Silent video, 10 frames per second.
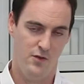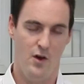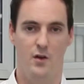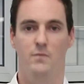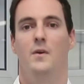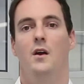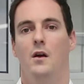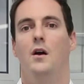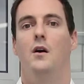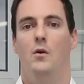So,
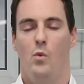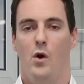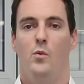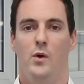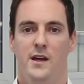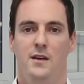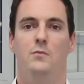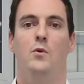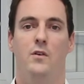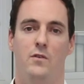what are
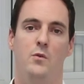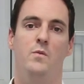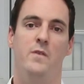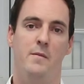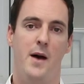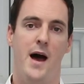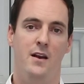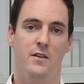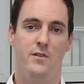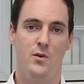Superfund
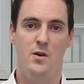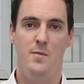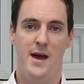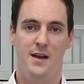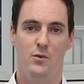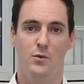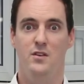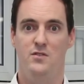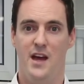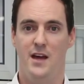Partners doing about all
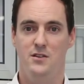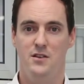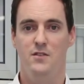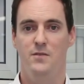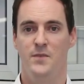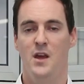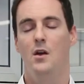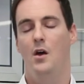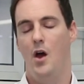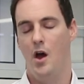these changes?
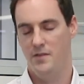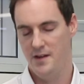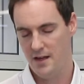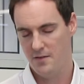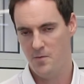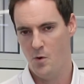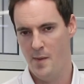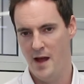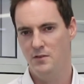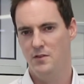Over the next
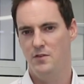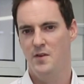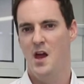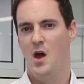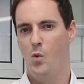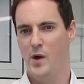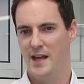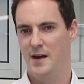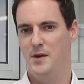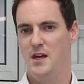4 months,
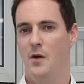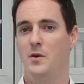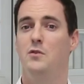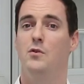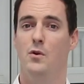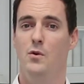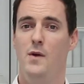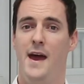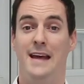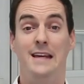we're going to be going
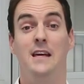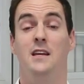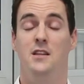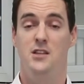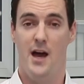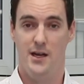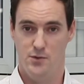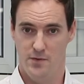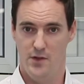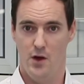through and getting in
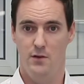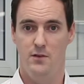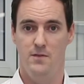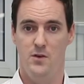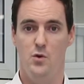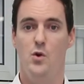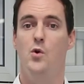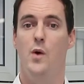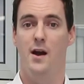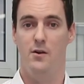touch with those of you
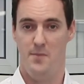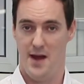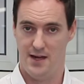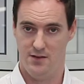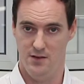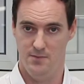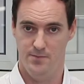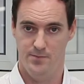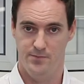who are impacted.